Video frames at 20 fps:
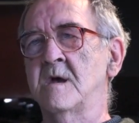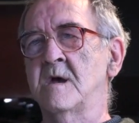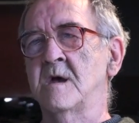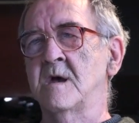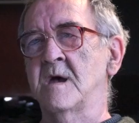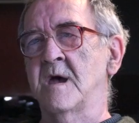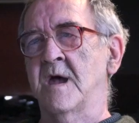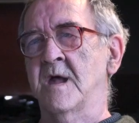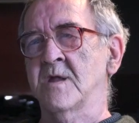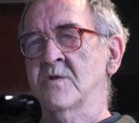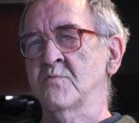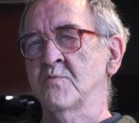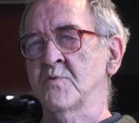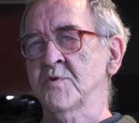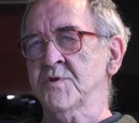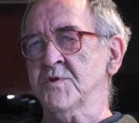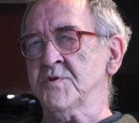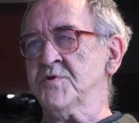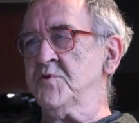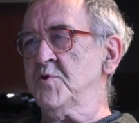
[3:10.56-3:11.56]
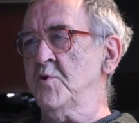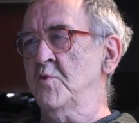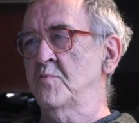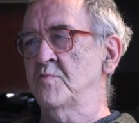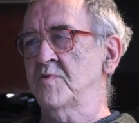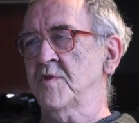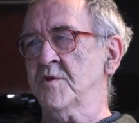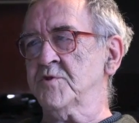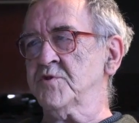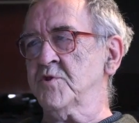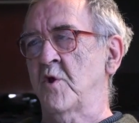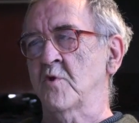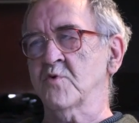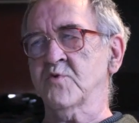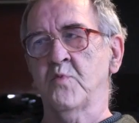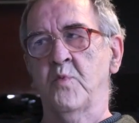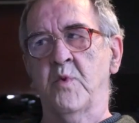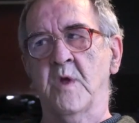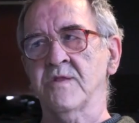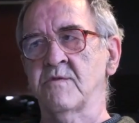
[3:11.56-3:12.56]
and would assume that
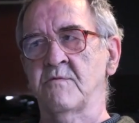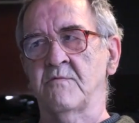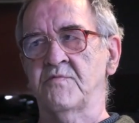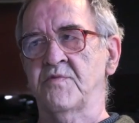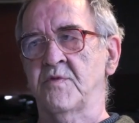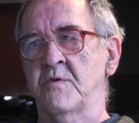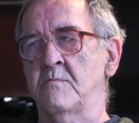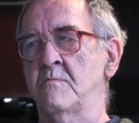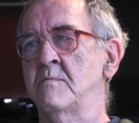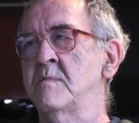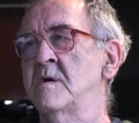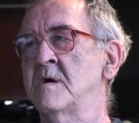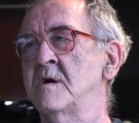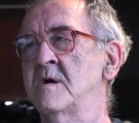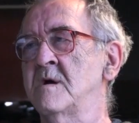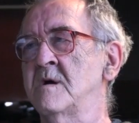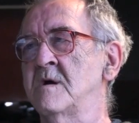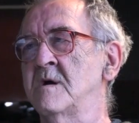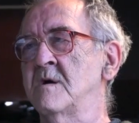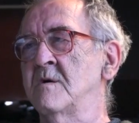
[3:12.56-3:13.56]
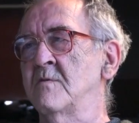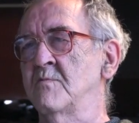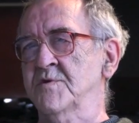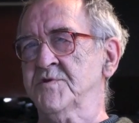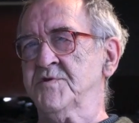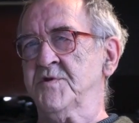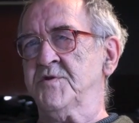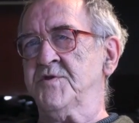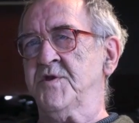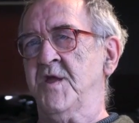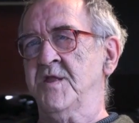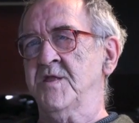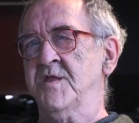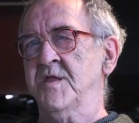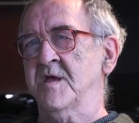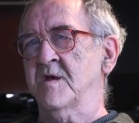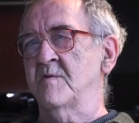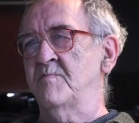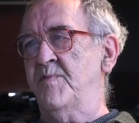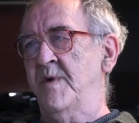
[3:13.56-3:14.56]
not one of them was
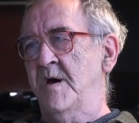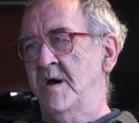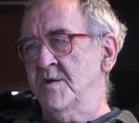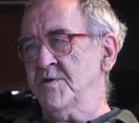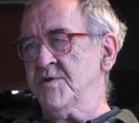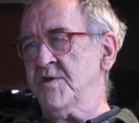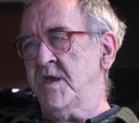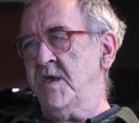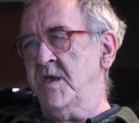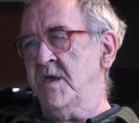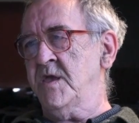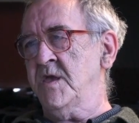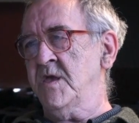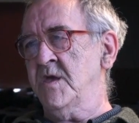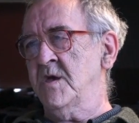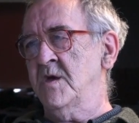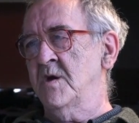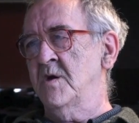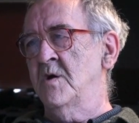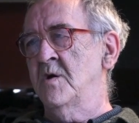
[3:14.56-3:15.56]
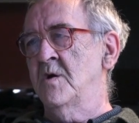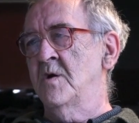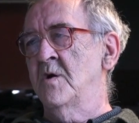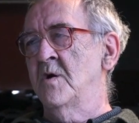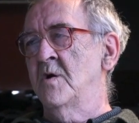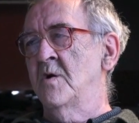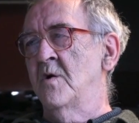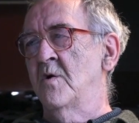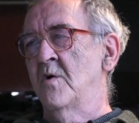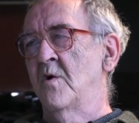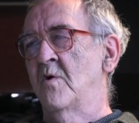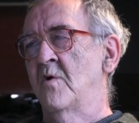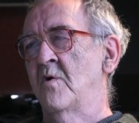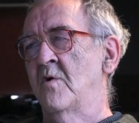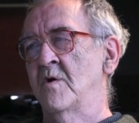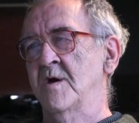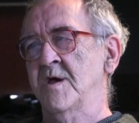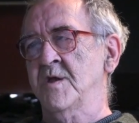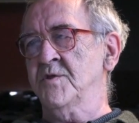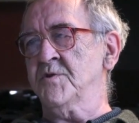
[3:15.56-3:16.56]
attending a party
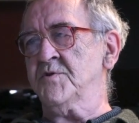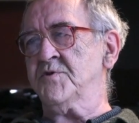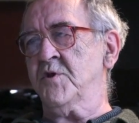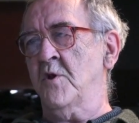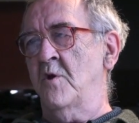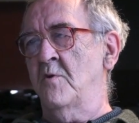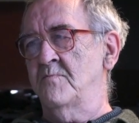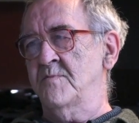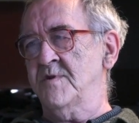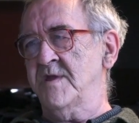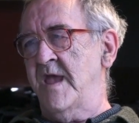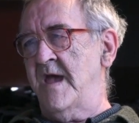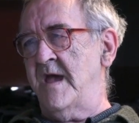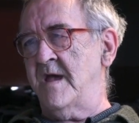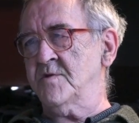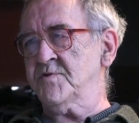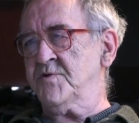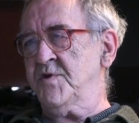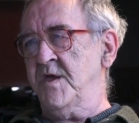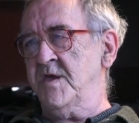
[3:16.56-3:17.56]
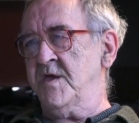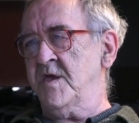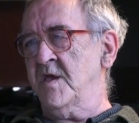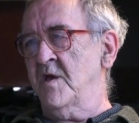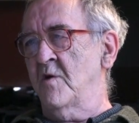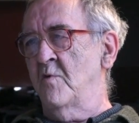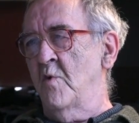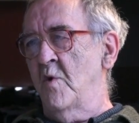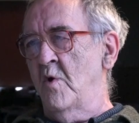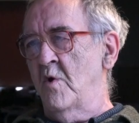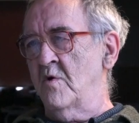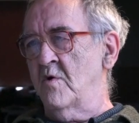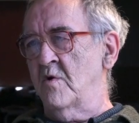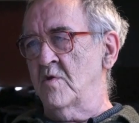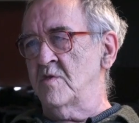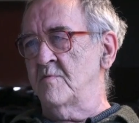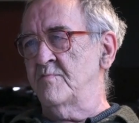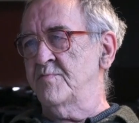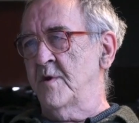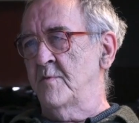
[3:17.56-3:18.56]
or insomniac taking a walk
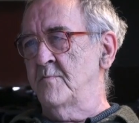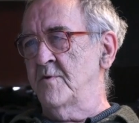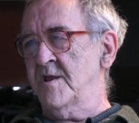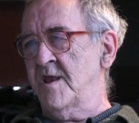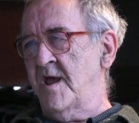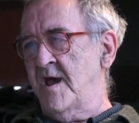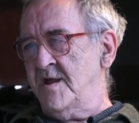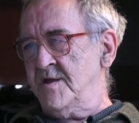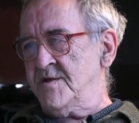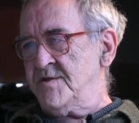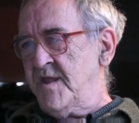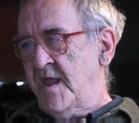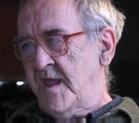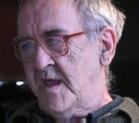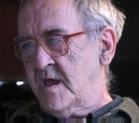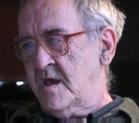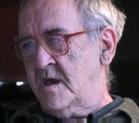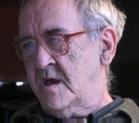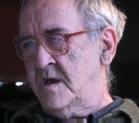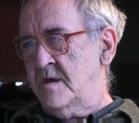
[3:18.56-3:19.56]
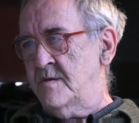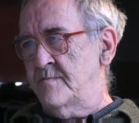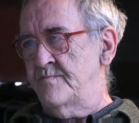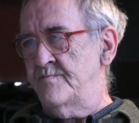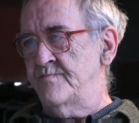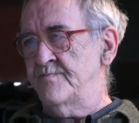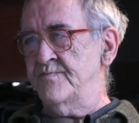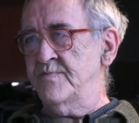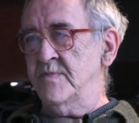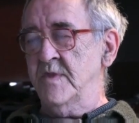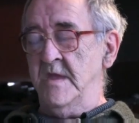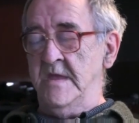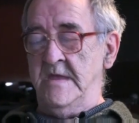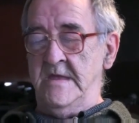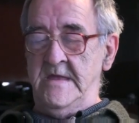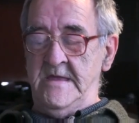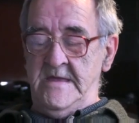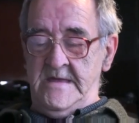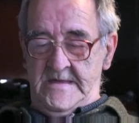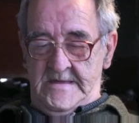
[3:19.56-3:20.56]
on the promenade deck.
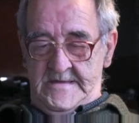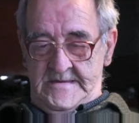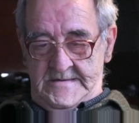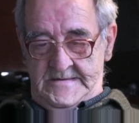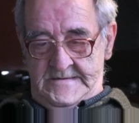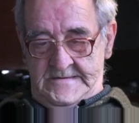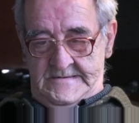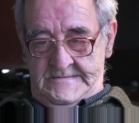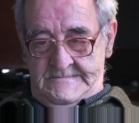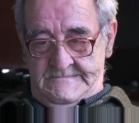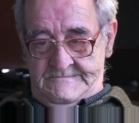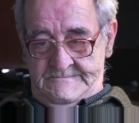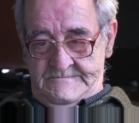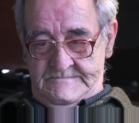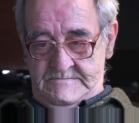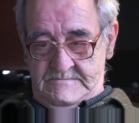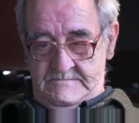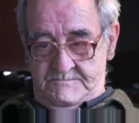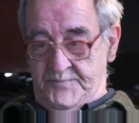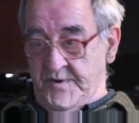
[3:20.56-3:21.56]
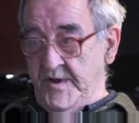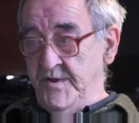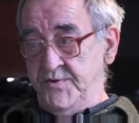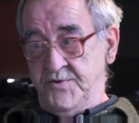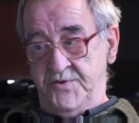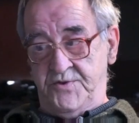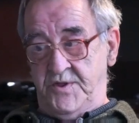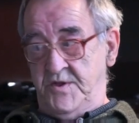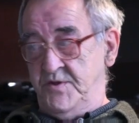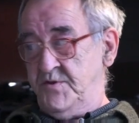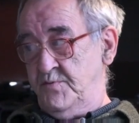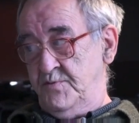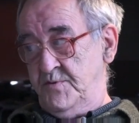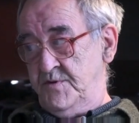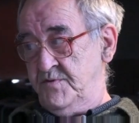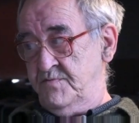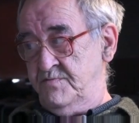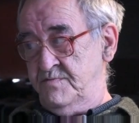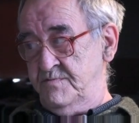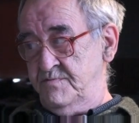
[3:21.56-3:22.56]
But this
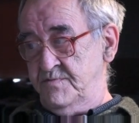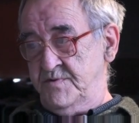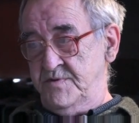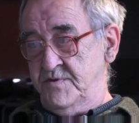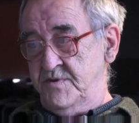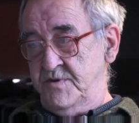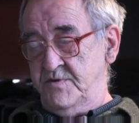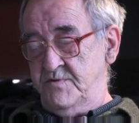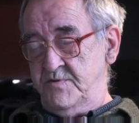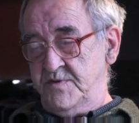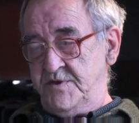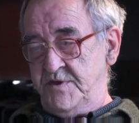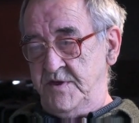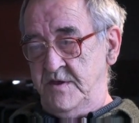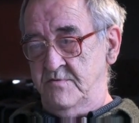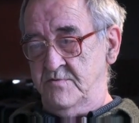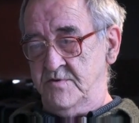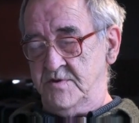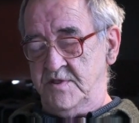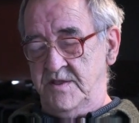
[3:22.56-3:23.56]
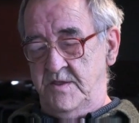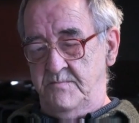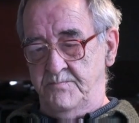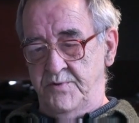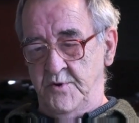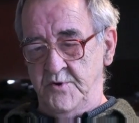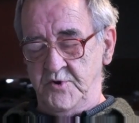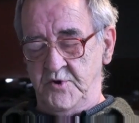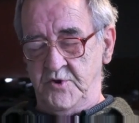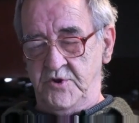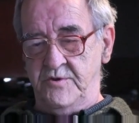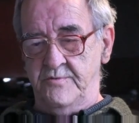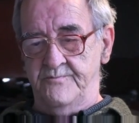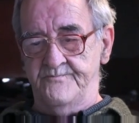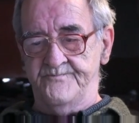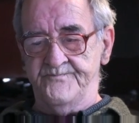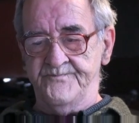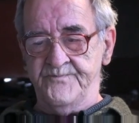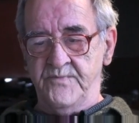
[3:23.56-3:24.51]
was seriously pushed.